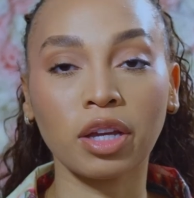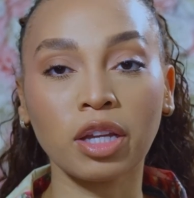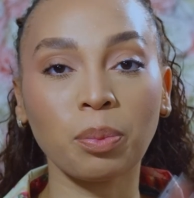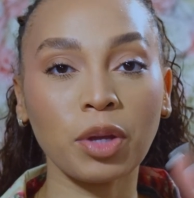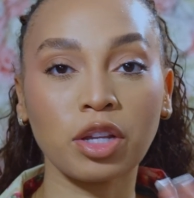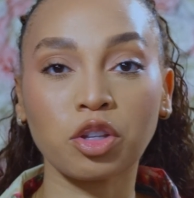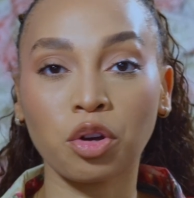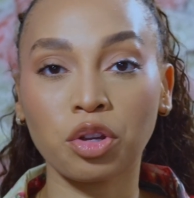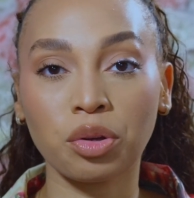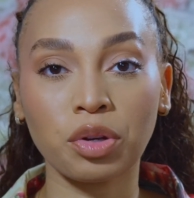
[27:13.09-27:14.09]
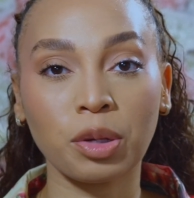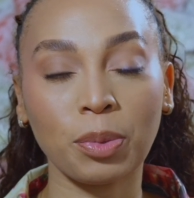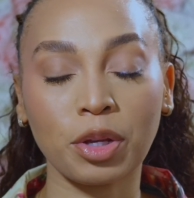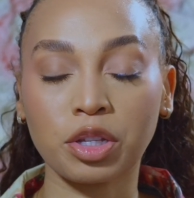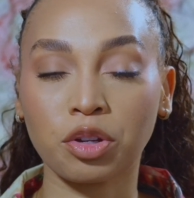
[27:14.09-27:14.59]
It depends on you, it
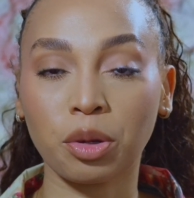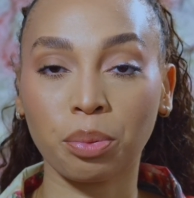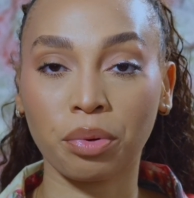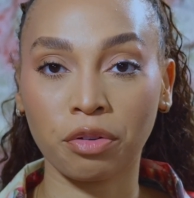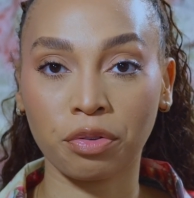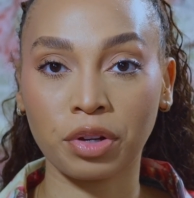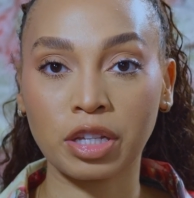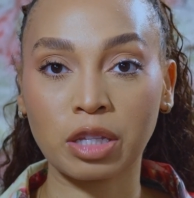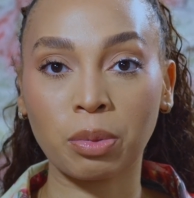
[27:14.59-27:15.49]
depends on your preference,